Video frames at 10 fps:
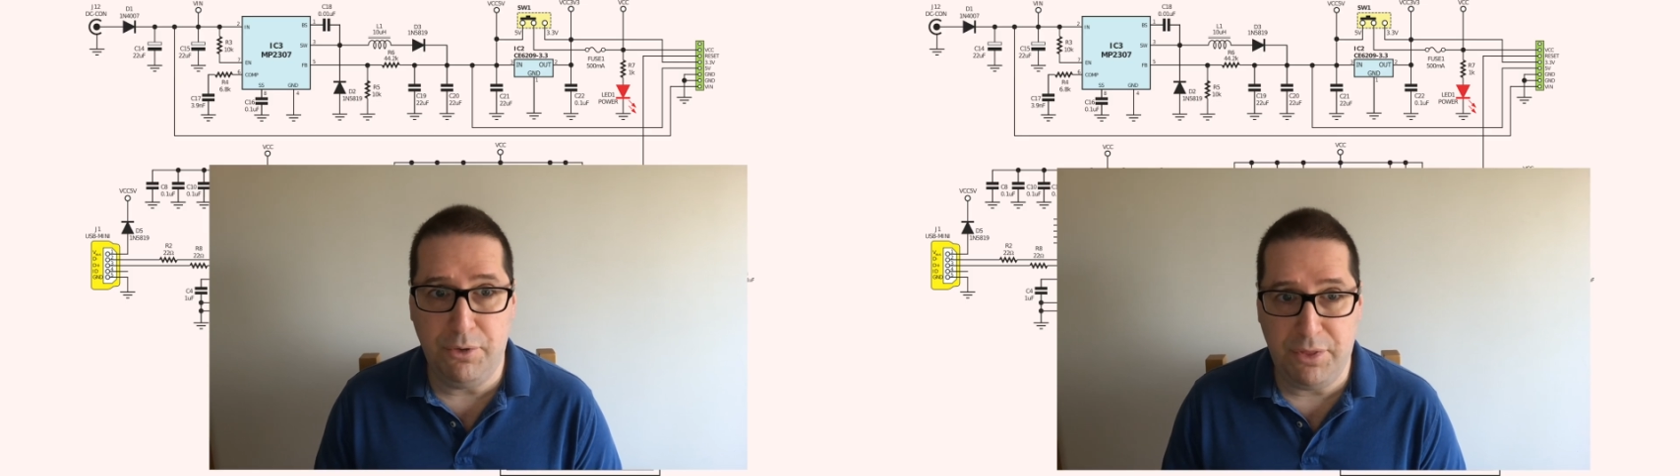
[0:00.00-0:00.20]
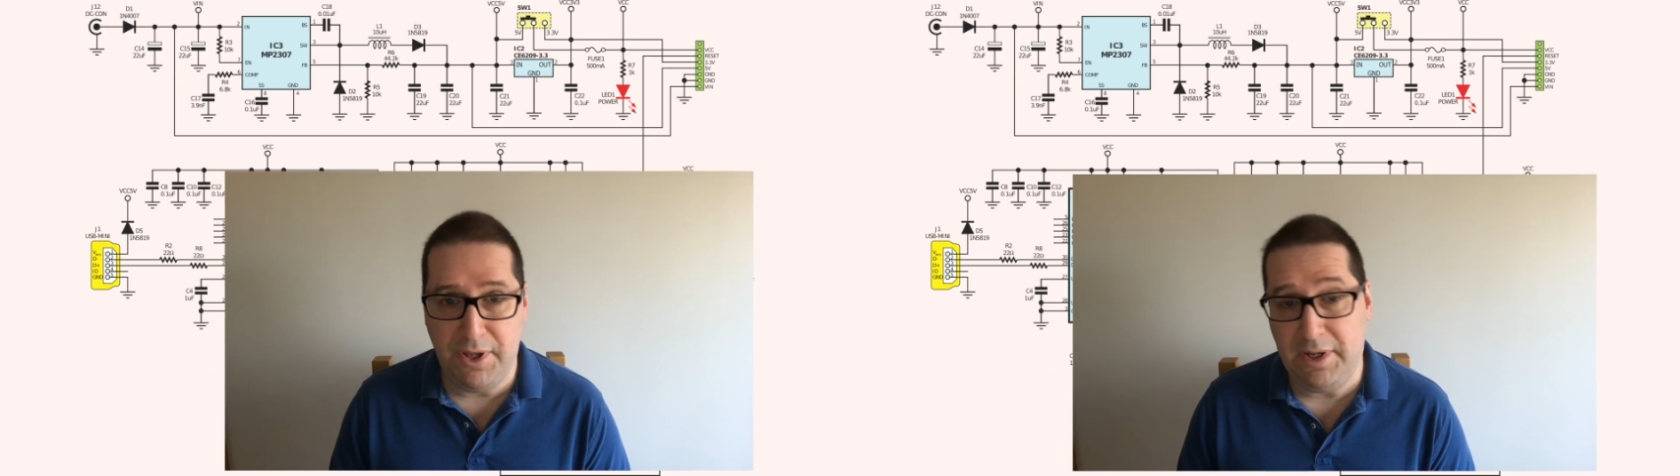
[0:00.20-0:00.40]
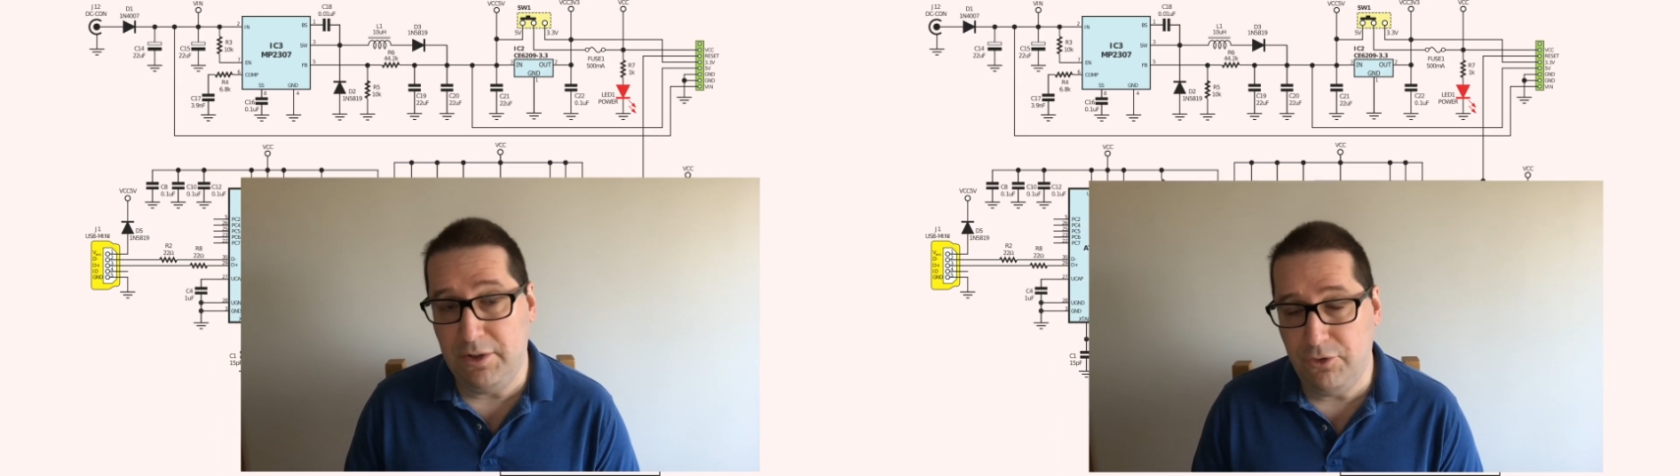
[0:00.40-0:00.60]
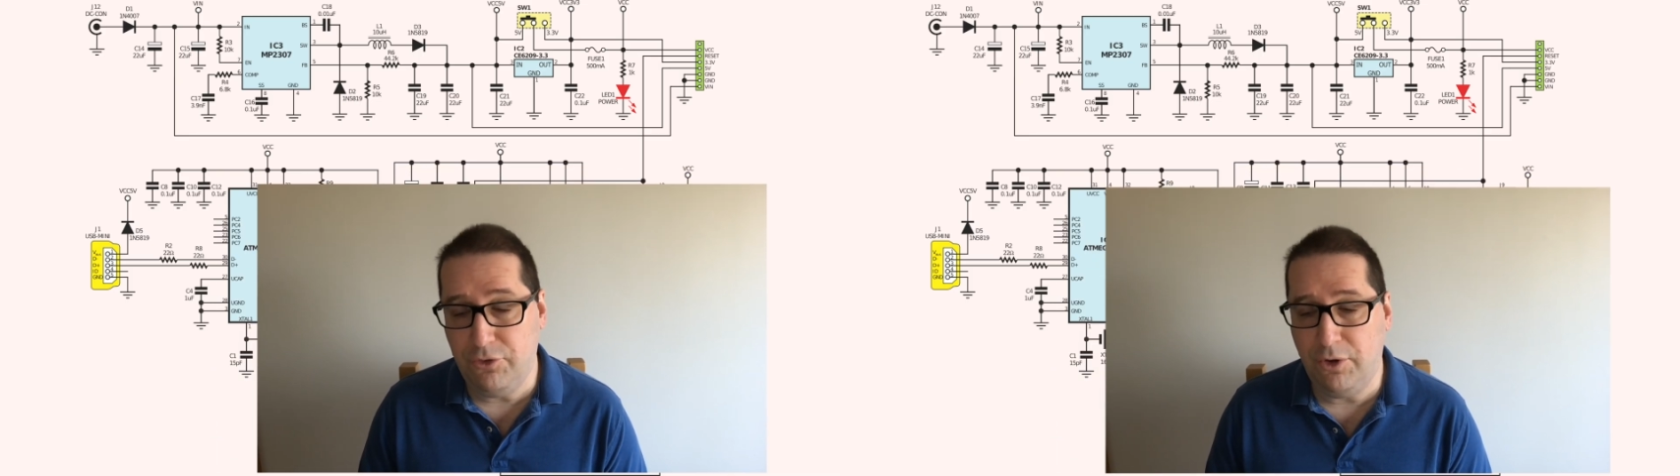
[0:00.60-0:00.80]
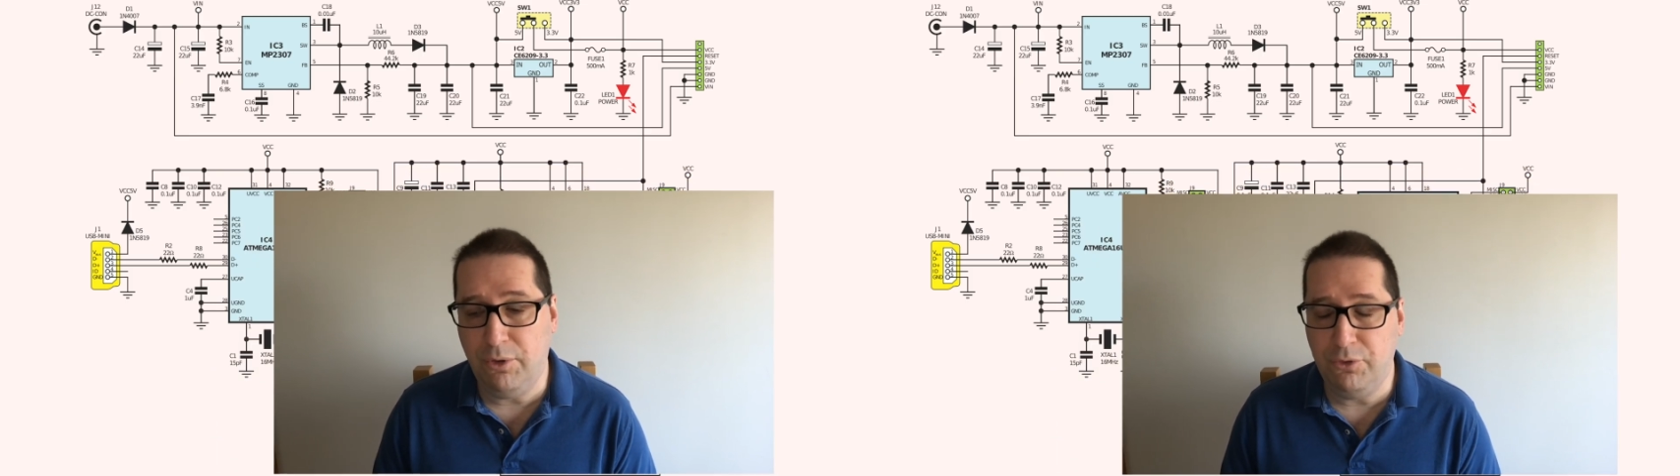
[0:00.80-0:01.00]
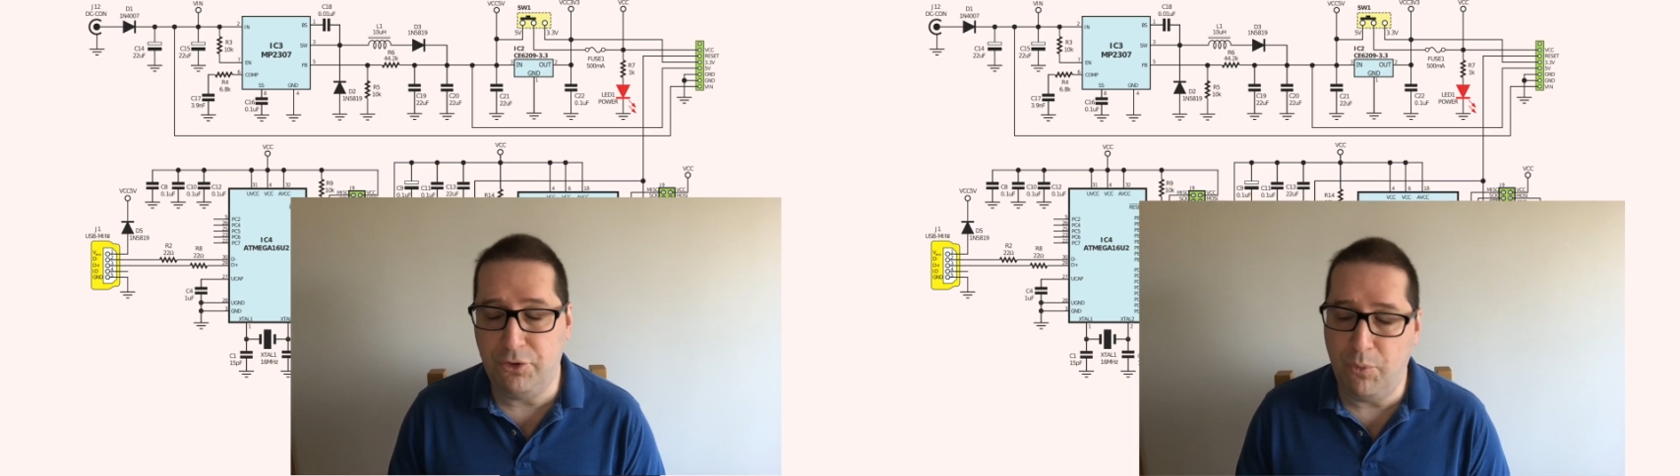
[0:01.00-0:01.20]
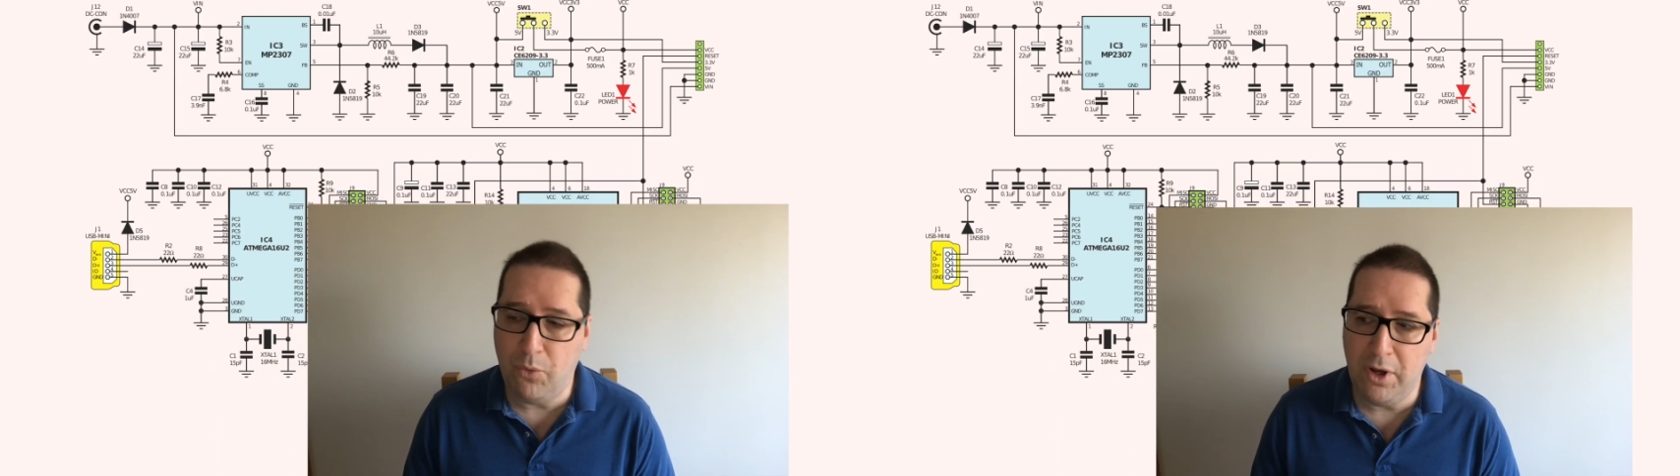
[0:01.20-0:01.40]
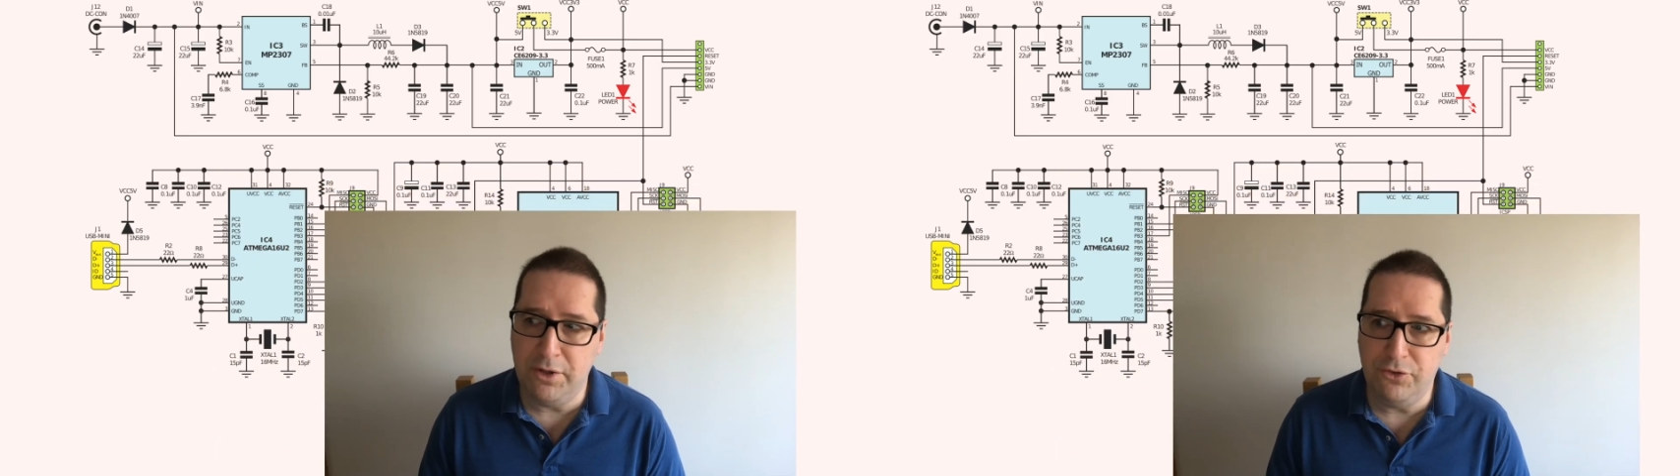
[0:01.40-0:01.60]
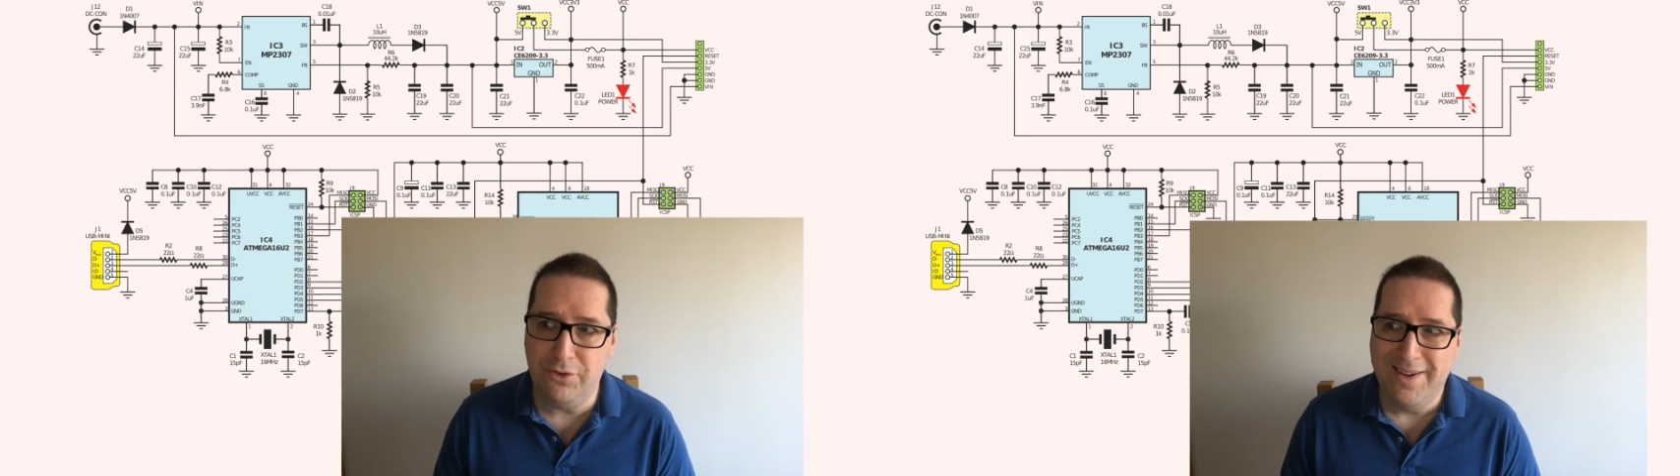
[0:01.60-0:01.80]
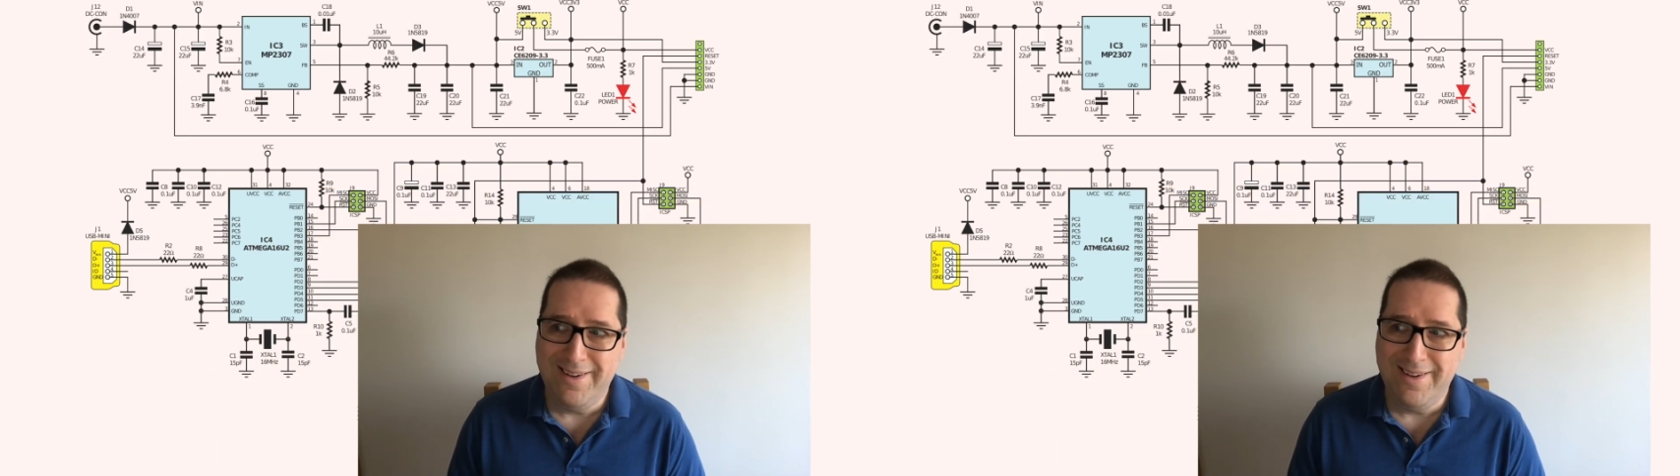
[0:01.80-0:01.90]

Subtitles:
think in zeros and ones,